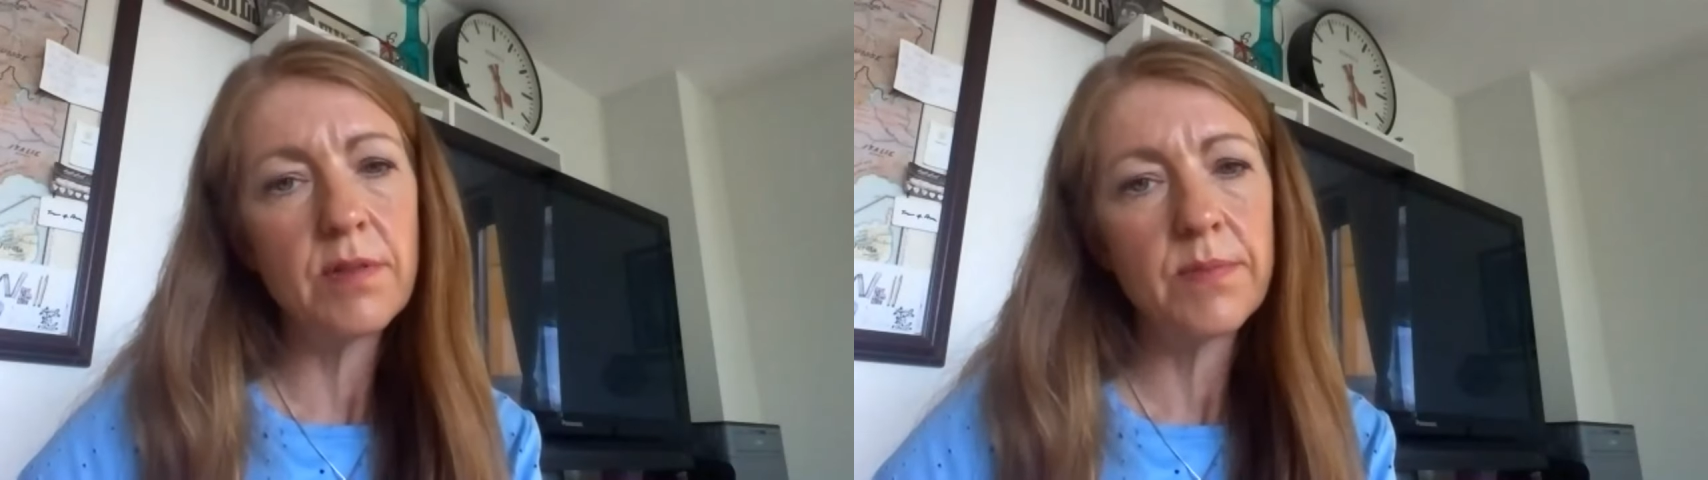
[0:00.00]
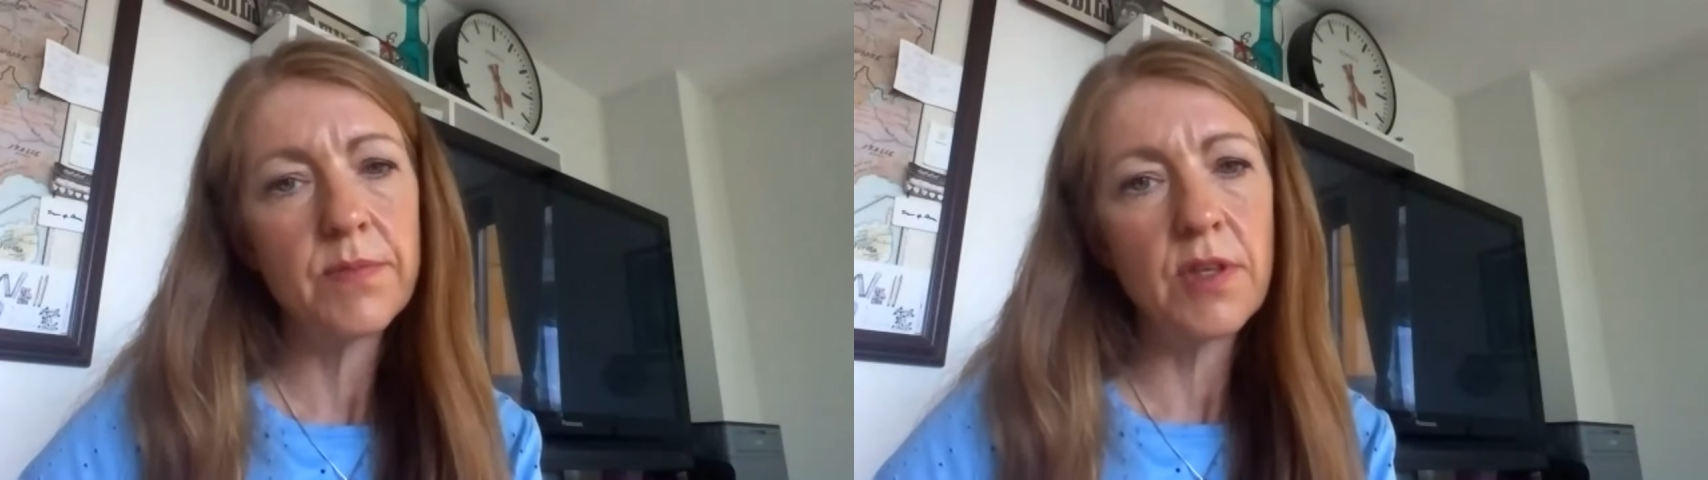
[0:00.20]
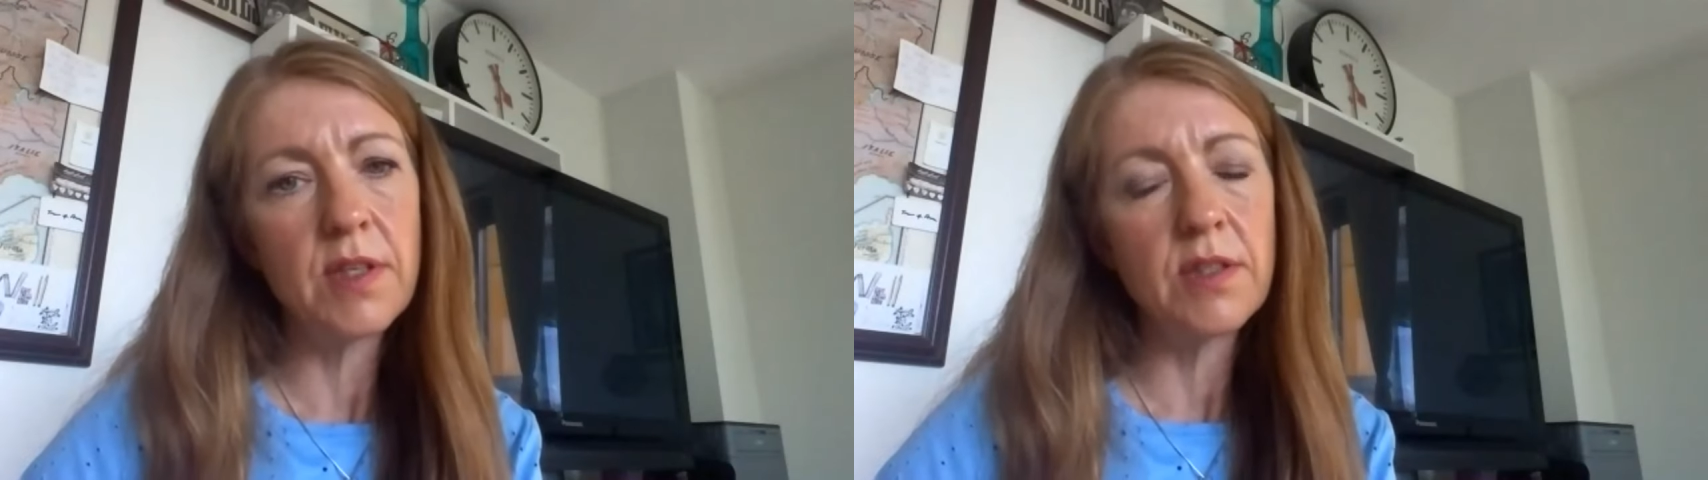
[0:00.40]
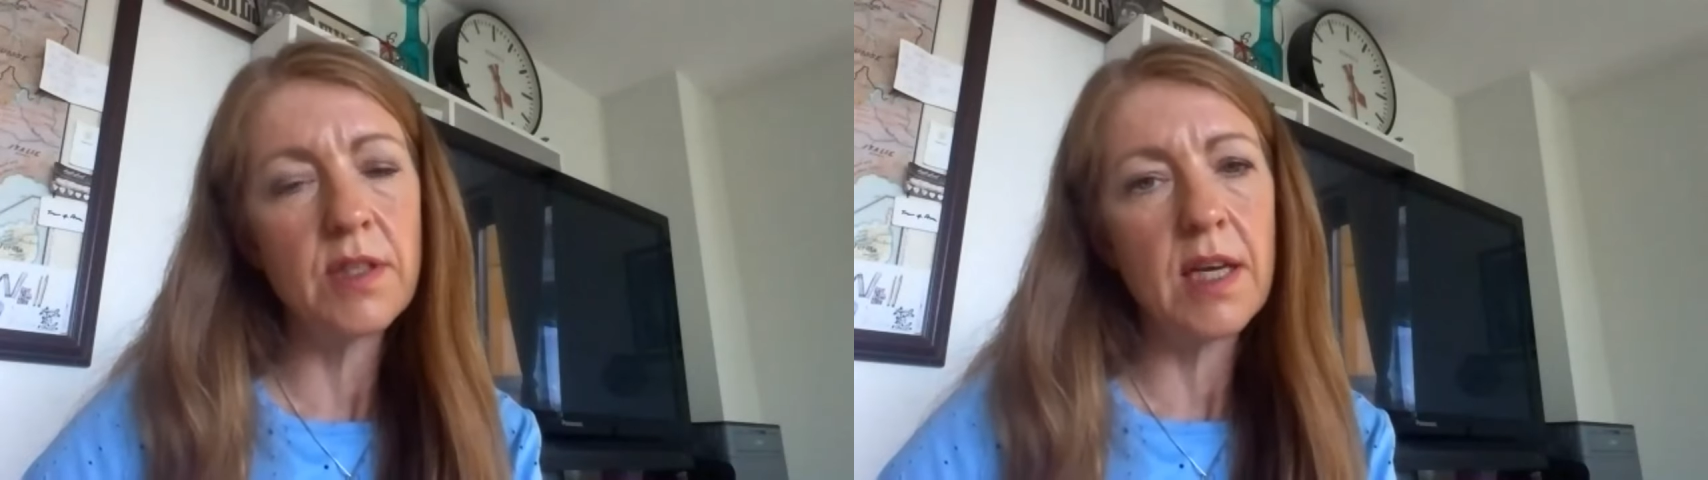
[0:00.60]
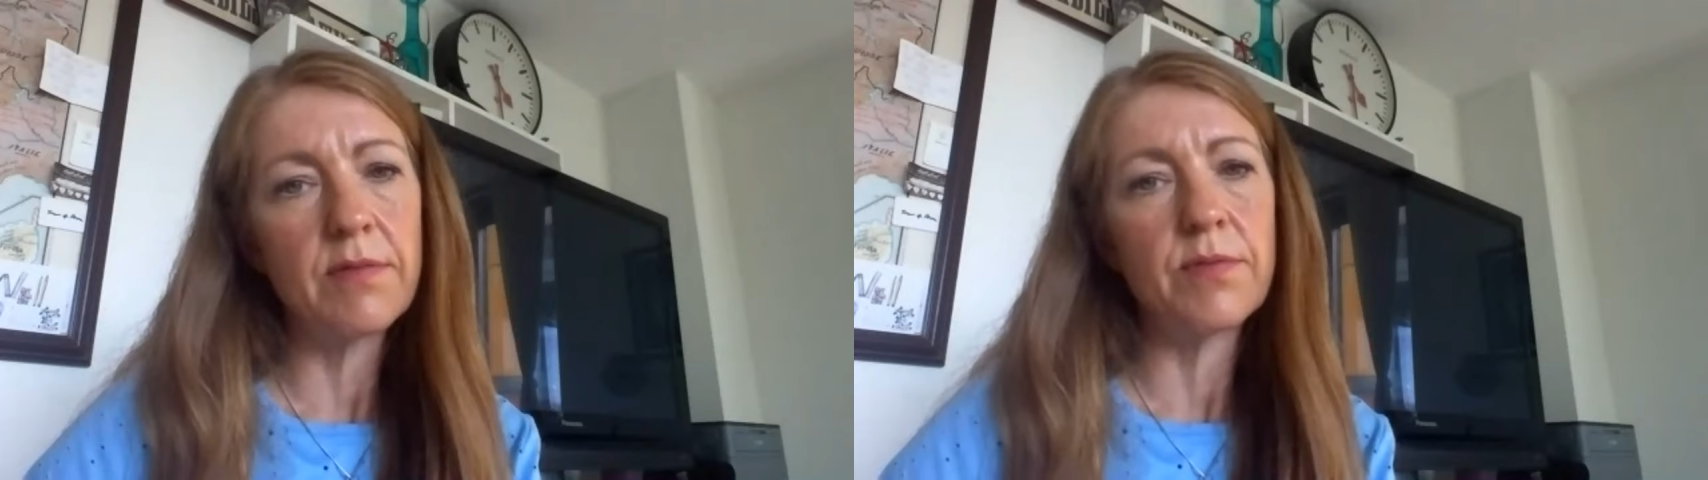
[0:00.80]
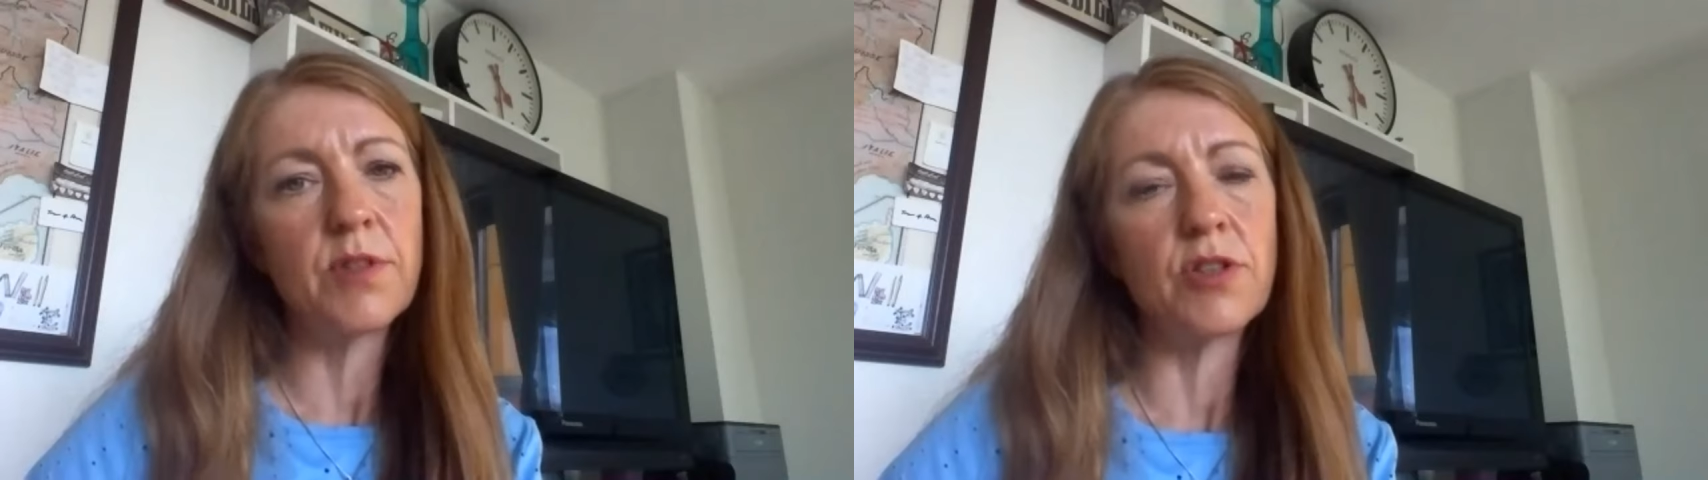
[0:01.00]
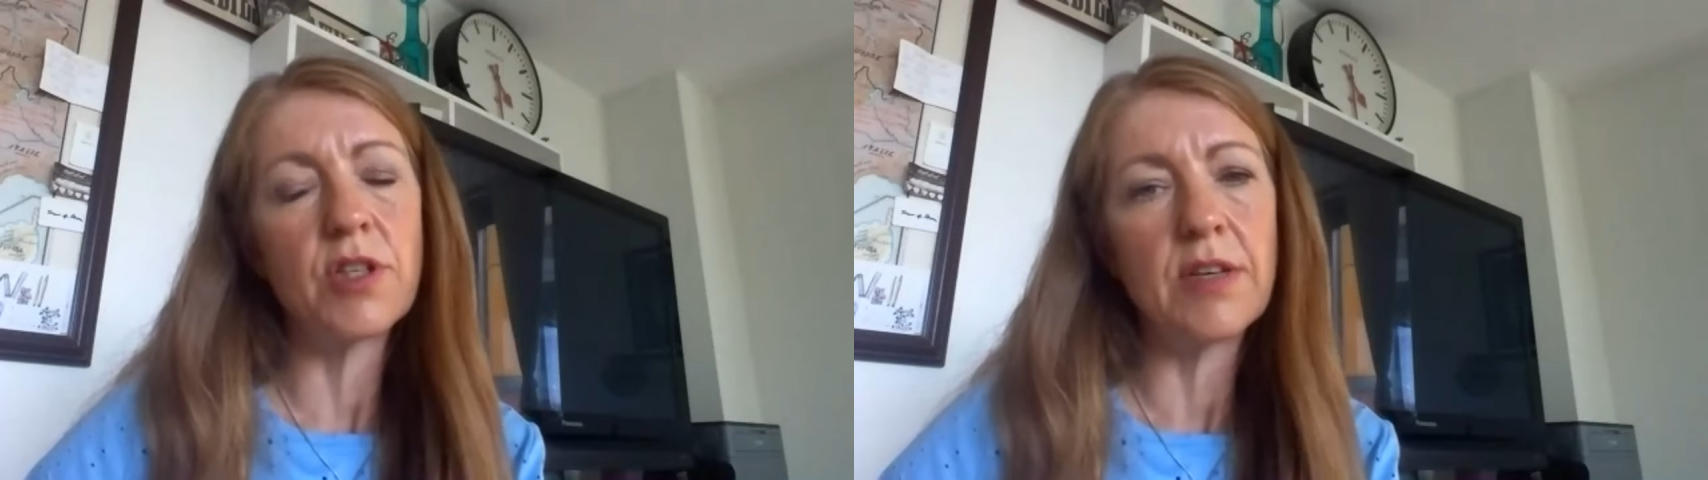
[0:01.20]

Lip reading: so they didn't have such an